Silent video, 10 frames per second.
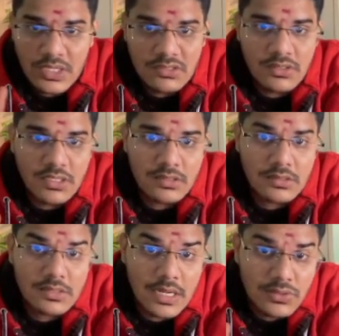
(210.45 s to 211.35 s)
consider
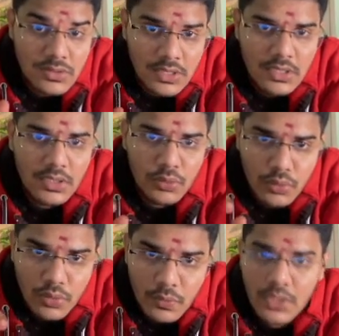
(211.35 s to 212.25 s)
saturated
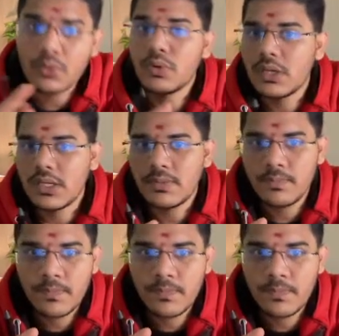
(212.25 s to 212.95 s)
unit weight only.